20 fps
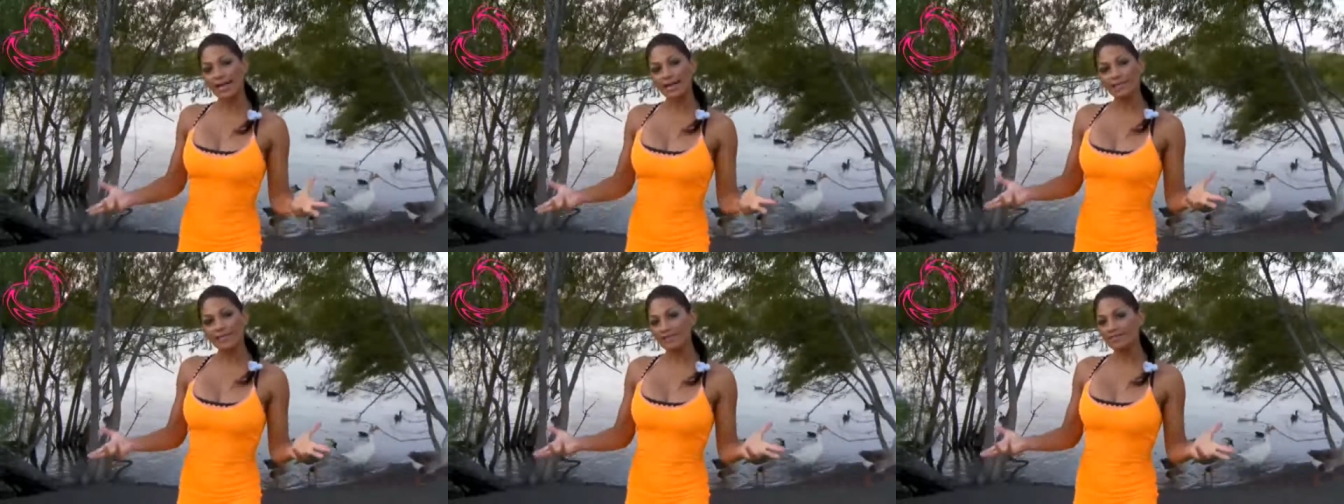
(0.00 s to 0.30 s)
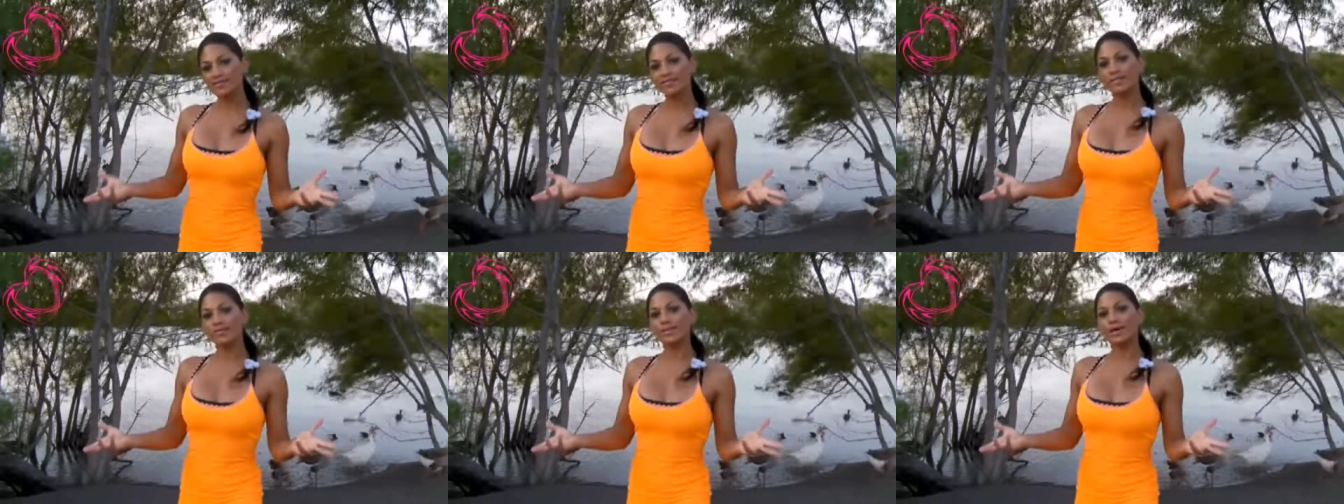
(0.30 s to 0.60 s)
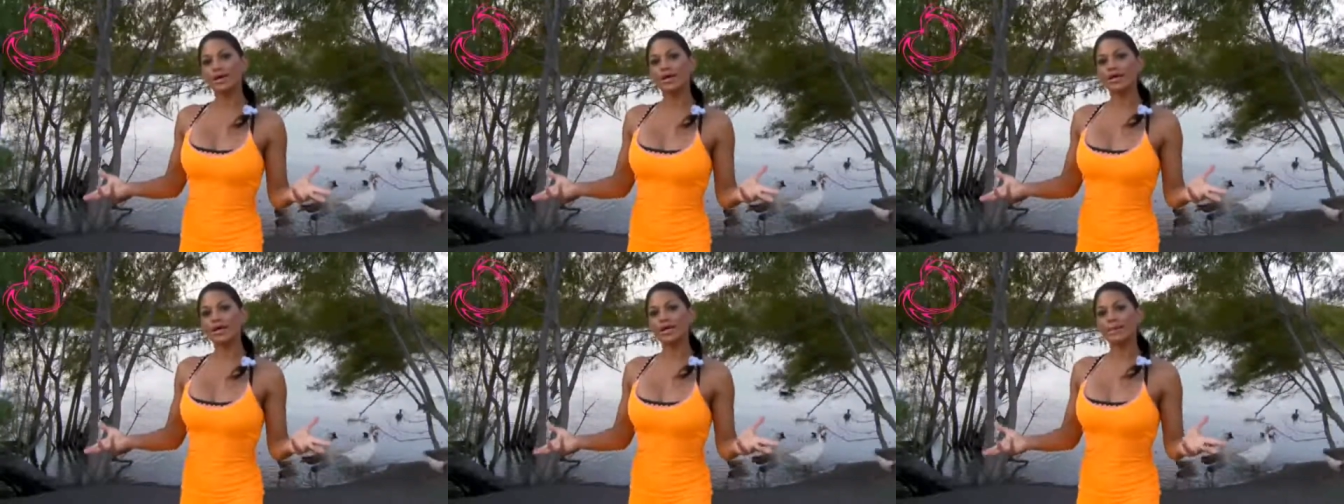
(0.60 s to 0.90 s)
I love to
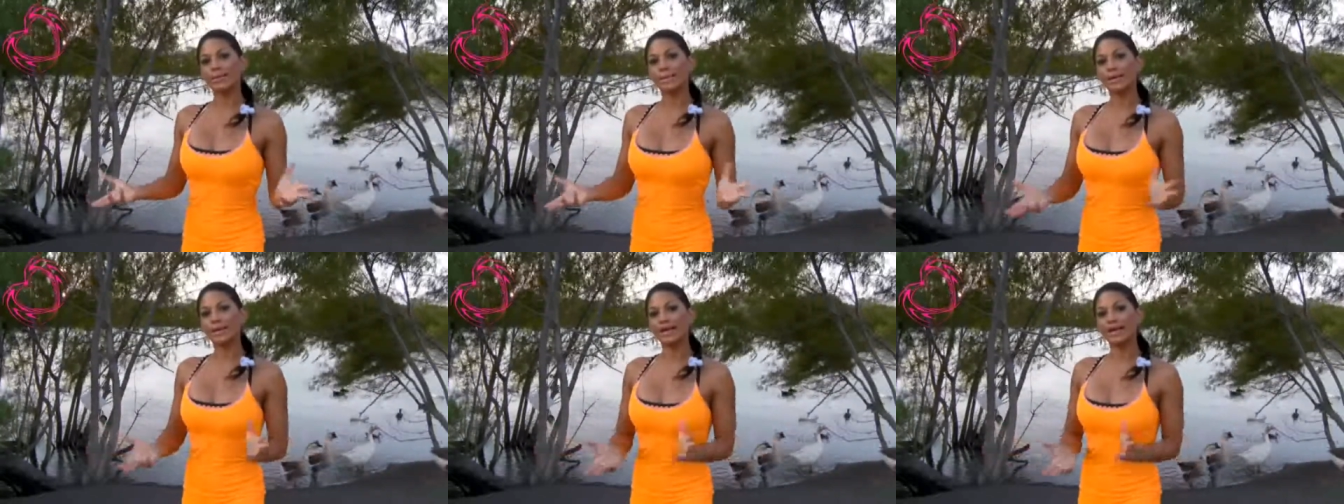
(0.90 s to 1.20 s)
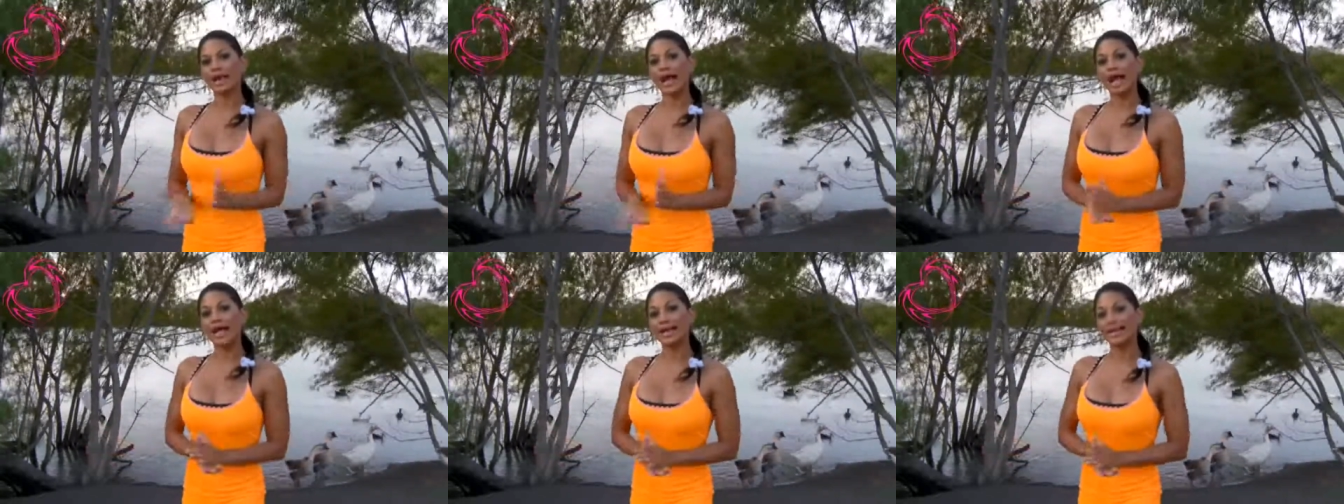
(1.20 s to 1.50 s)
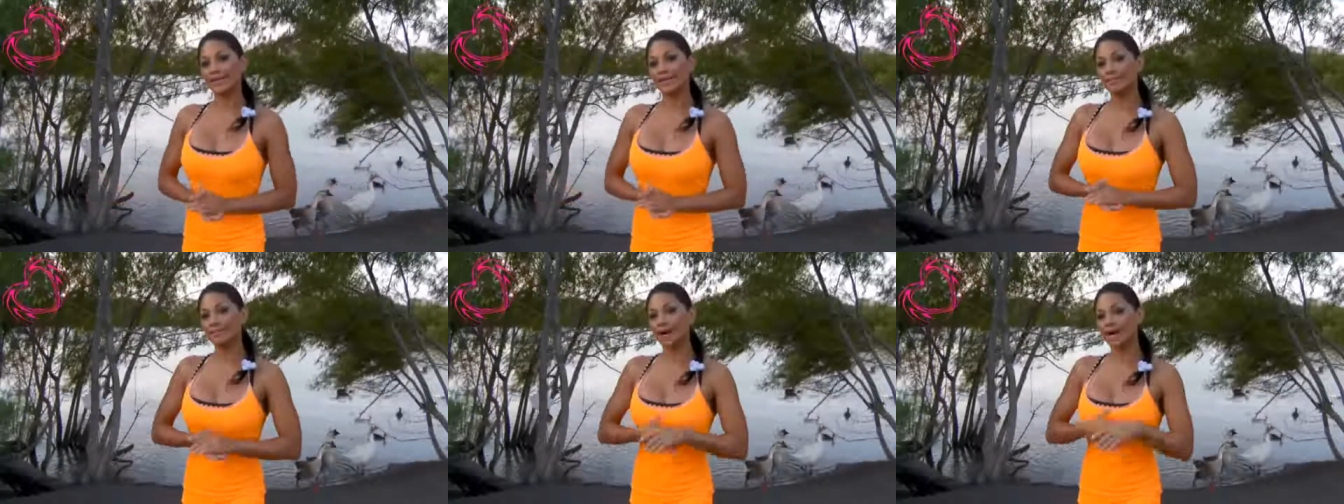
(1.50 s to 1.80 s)
work, but I
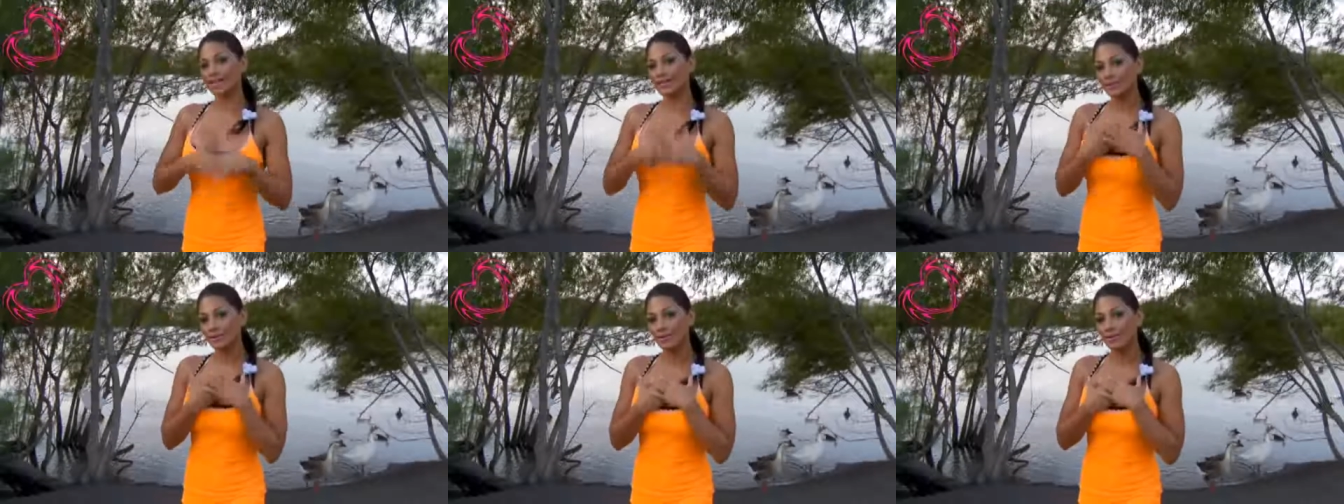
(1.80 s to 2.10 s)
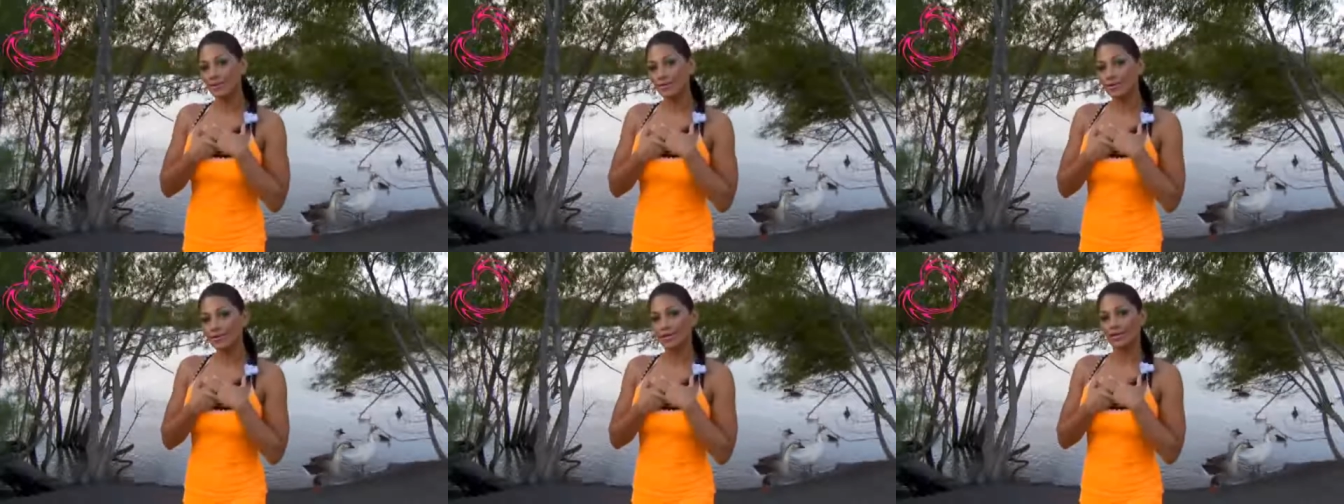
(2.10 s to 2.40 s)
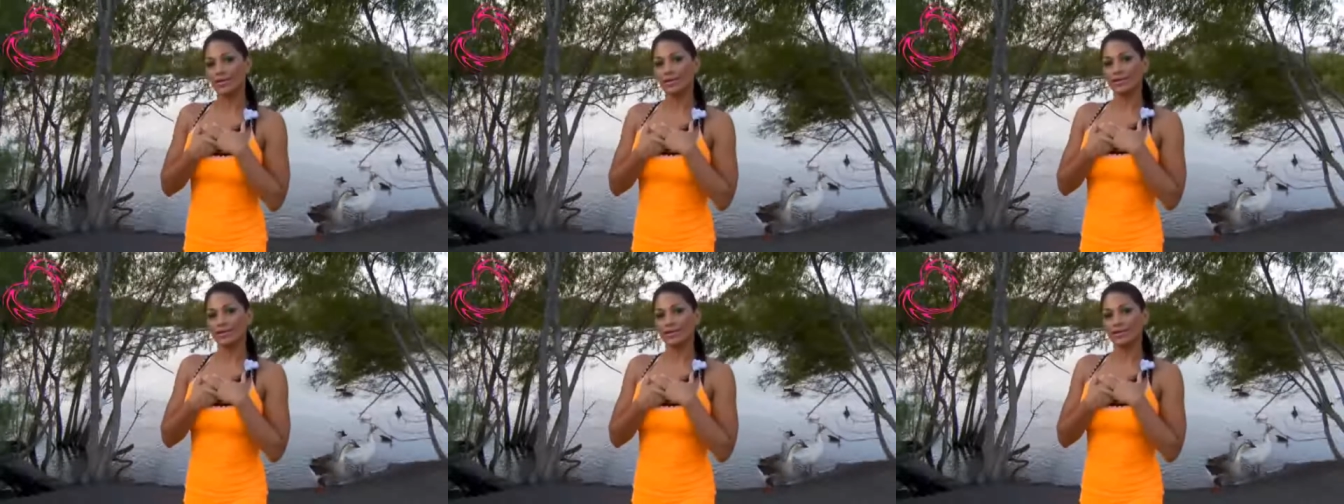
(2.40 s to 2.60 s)
need my little